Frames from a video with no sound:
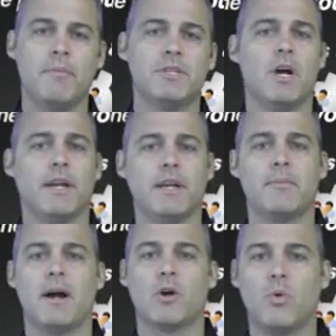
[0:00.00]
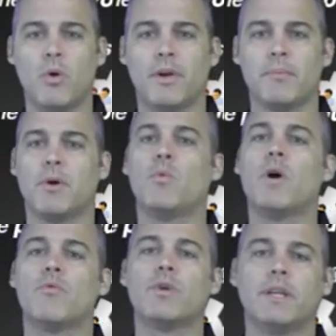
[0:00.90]
I've been talking about quoting, but
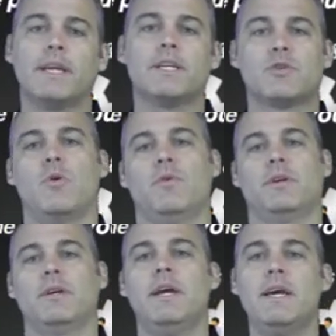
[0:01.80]
what really is quoting?